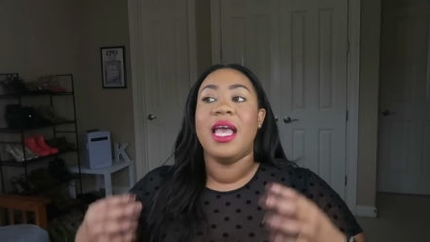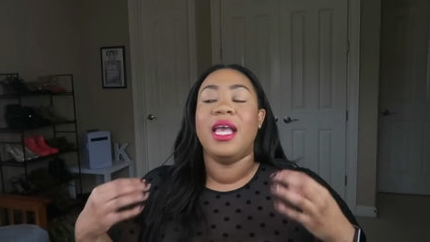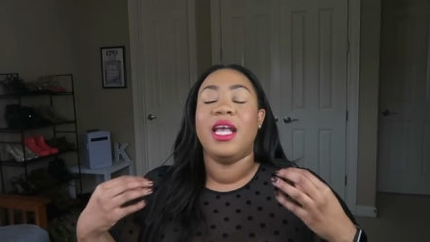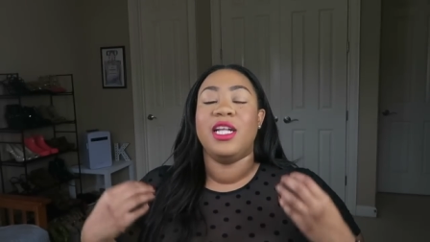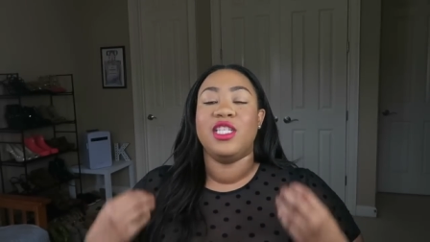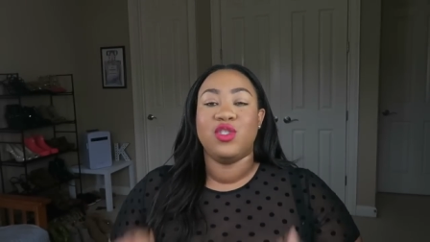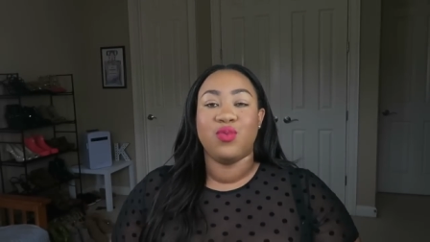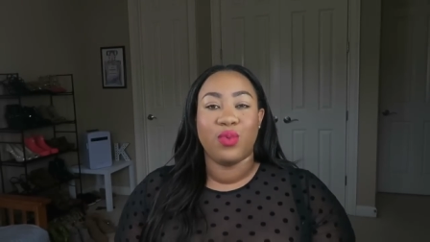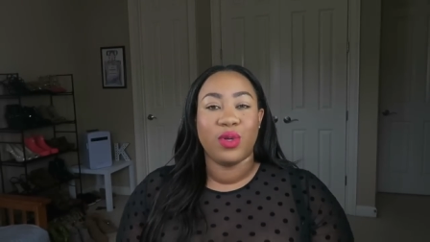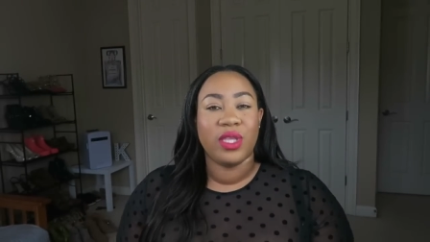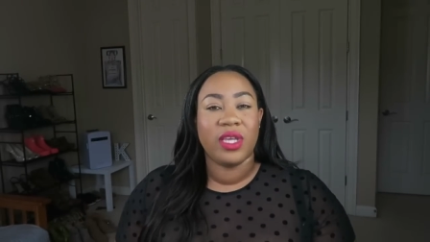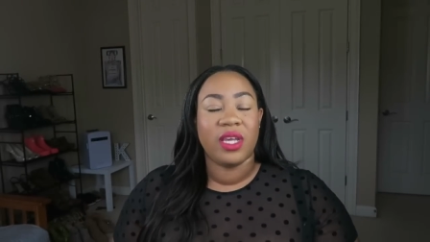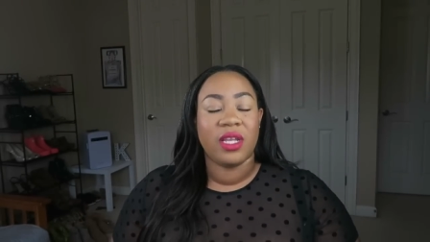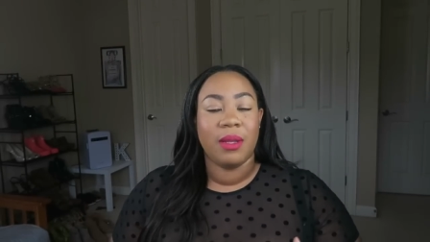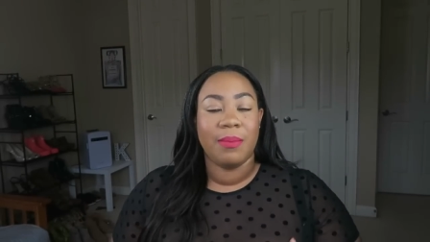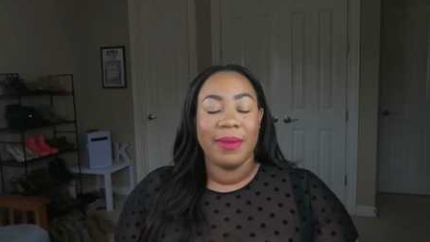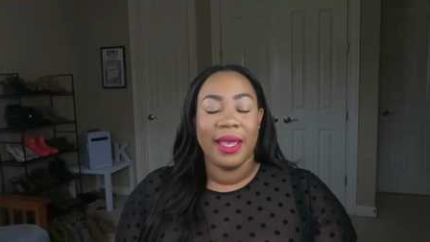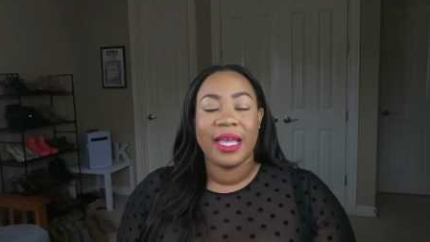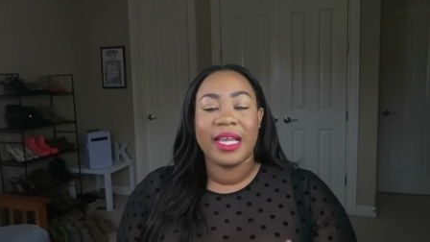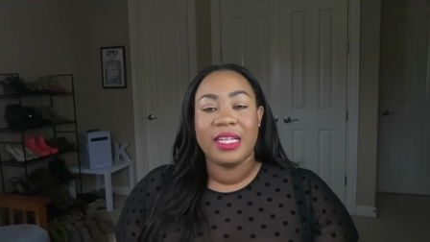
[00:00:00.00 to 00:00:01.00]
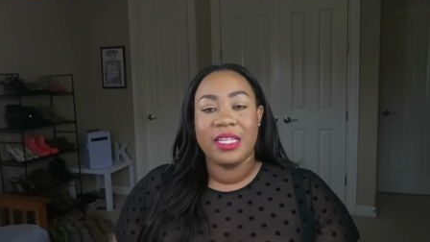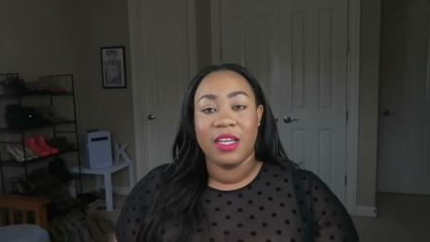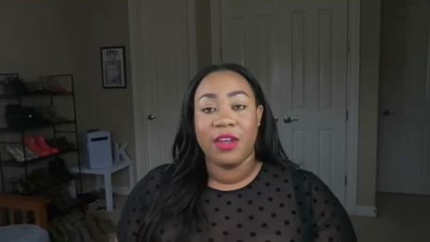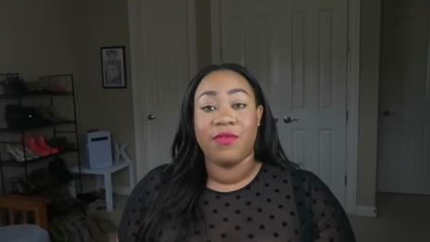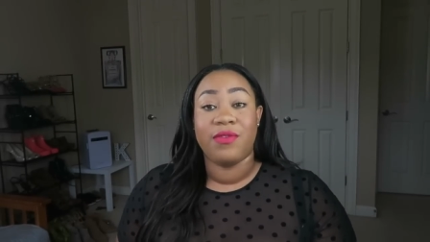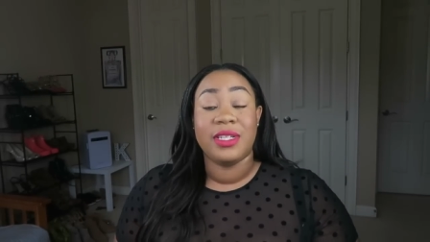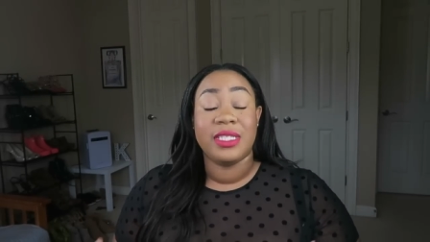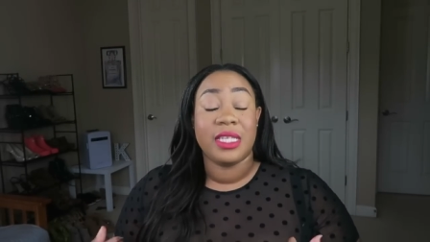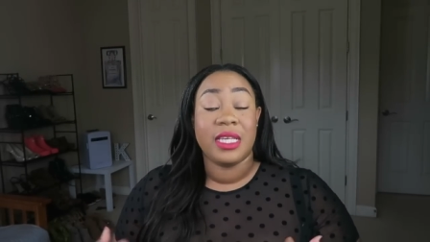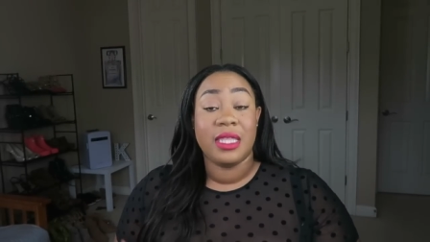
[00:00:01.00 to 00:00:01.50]
it's really going to make a
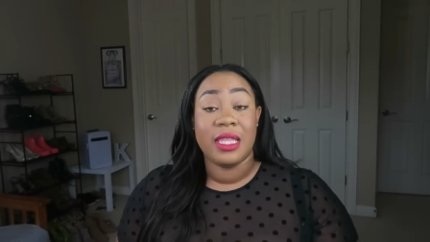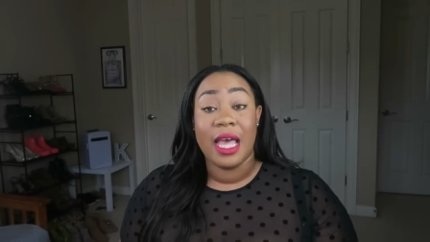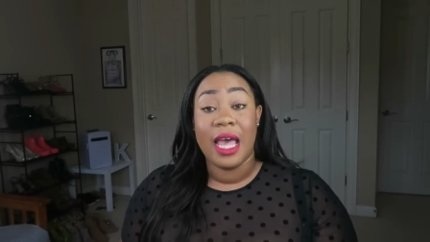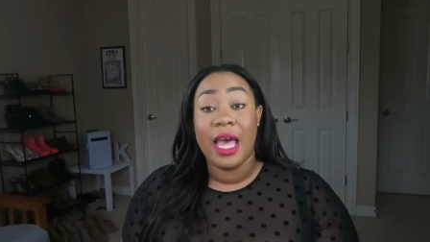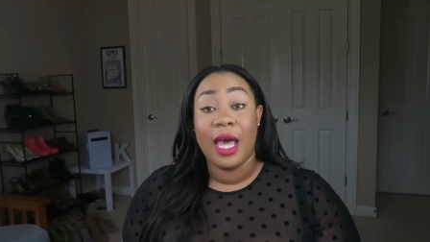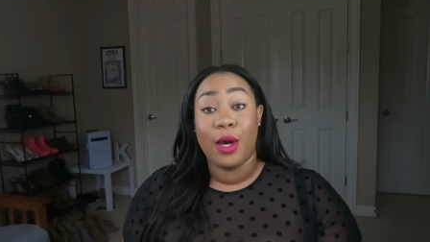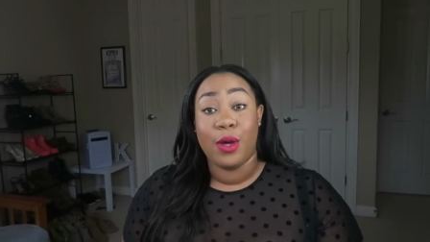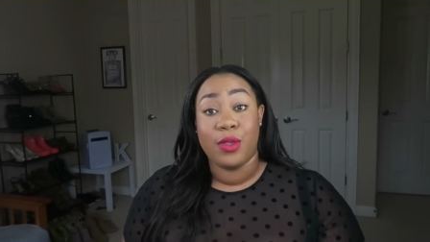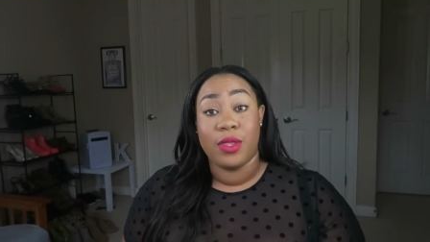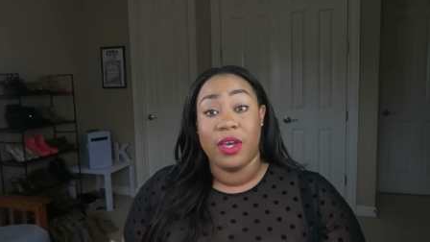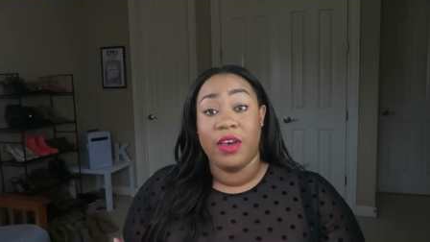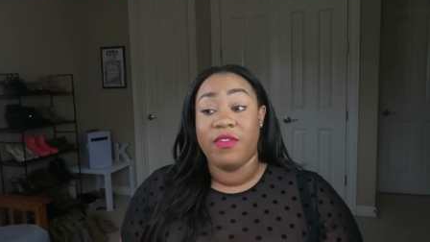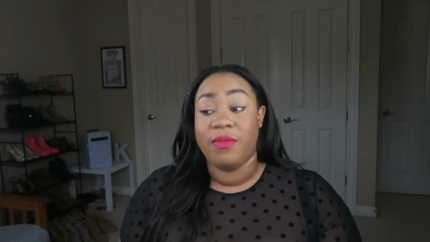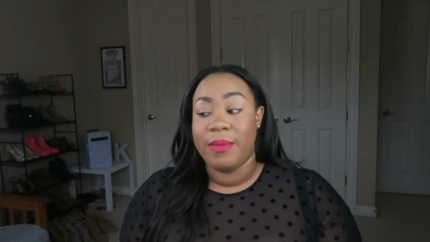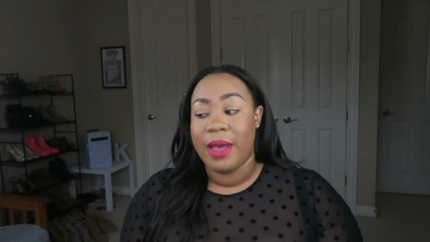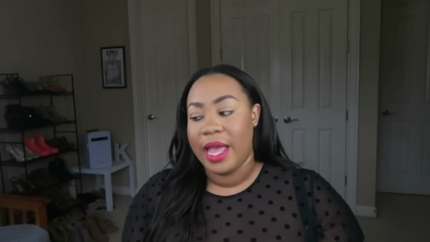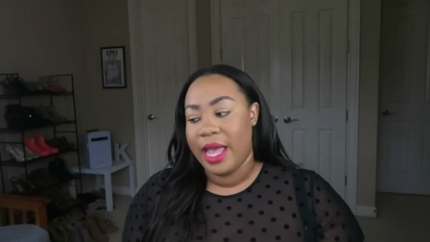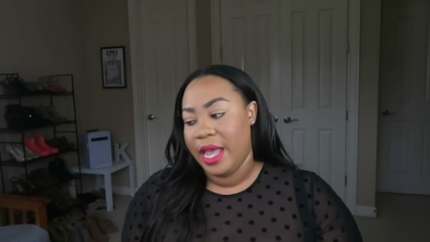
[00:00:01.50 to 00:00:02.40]
difference in the health of my